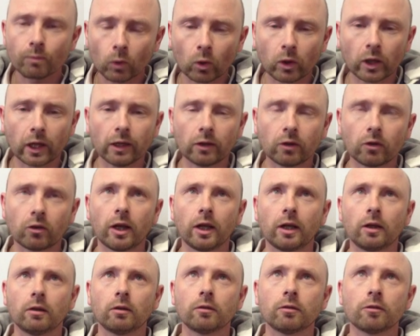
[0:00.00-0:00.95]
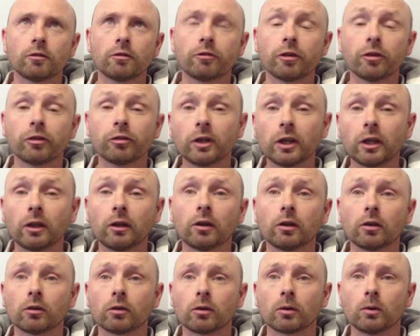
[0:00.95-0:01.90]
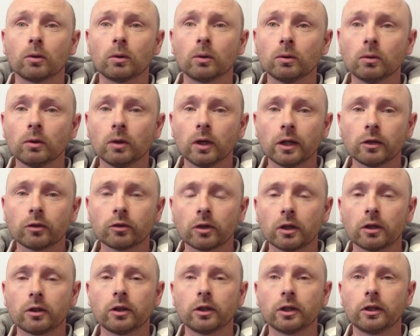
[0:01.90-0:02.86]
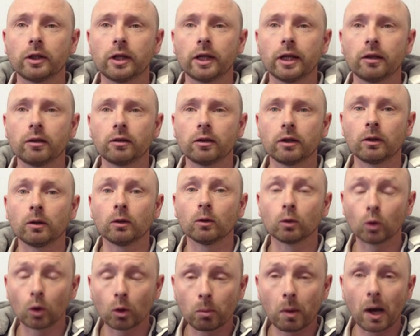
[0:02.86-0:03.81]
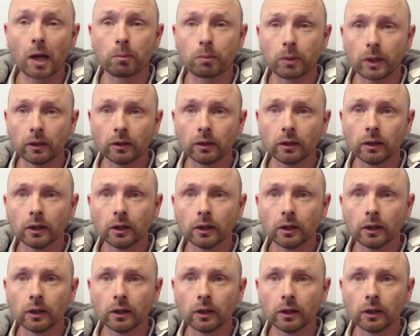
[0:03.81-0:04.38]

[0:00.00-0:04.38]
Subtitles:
Okay, 10, 15 years ago, I started getting lower back pain.